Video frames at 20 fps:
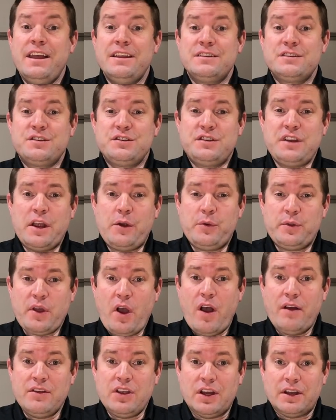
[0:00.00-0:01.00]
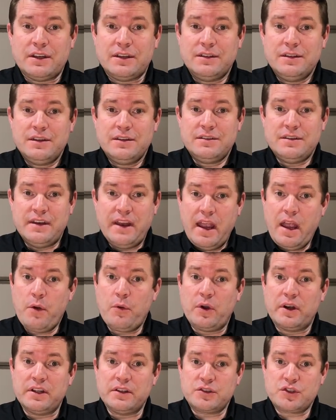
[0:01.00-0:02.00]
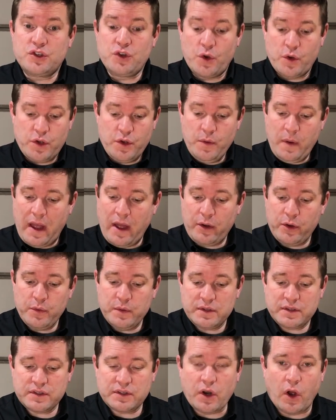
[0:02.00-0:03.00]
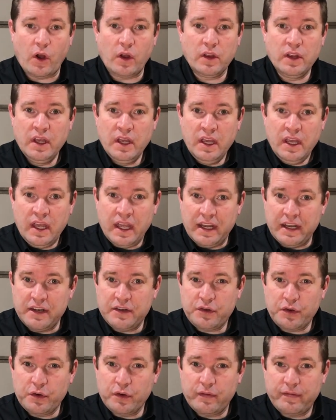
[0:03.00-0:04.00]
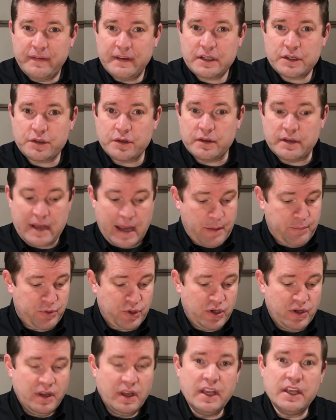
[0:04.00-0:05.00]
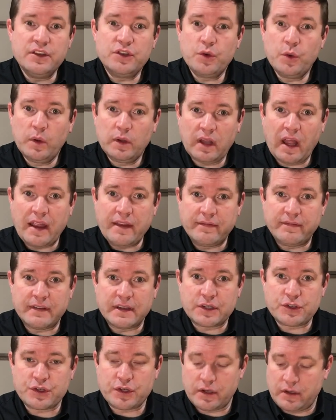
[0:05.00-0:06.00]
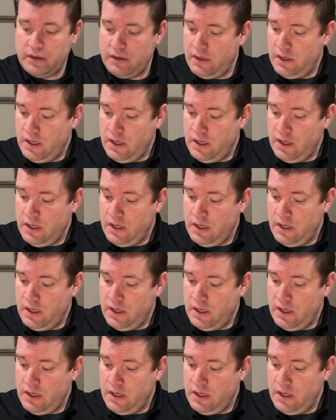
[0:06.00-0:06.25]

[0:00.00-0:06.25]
This is Jake with Avi-on. Today I want to show you how to install an internal fixture adapter into a light fixture.